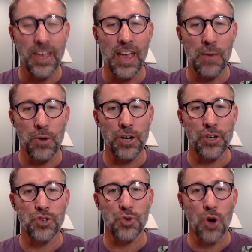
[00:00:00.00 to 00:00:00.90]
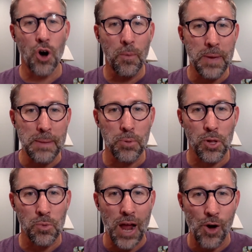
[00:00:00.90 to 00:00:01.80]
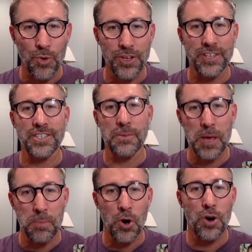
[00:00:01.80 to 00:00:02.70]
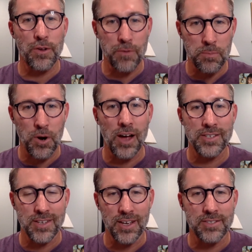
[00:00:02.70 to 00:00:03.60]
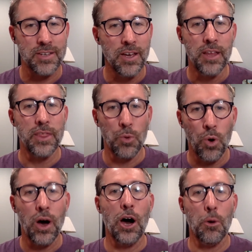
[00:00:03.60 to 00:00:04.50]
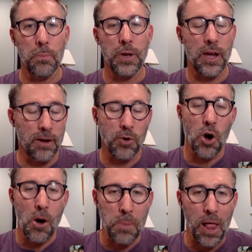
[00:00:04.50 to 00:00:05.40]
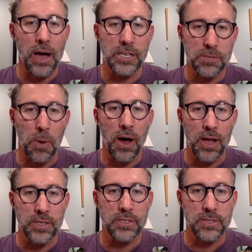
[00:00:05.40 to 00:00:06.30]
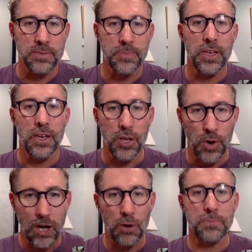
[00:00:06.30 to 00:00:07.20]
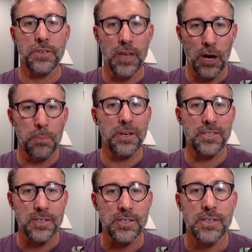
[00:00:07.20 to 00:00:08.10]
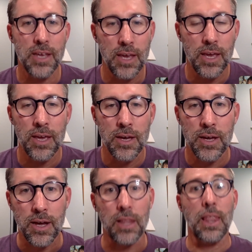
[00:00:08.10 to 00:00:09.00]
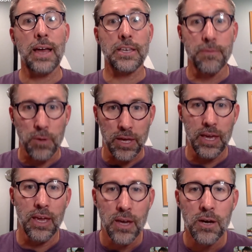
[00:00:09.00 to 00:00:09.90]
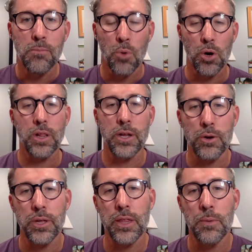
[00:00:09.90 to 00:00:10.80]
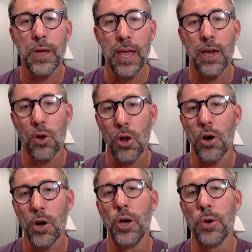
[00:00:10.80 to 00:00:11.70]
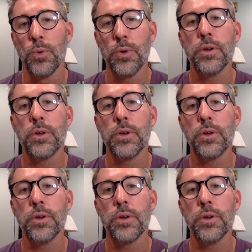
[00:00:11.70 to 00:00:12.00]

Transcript: and we're going to draw people around us to be a part of the process that will help cover our blind spots, help us to see collectively more clearly than we can on our own.